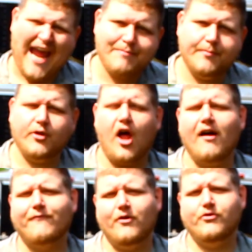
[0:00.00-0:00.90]
capable
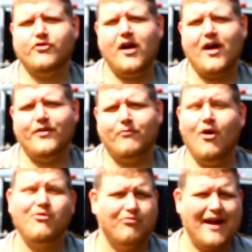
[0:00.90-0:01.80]
off-road truck on the
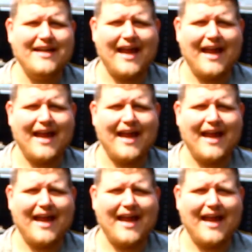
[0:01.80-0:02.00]
road right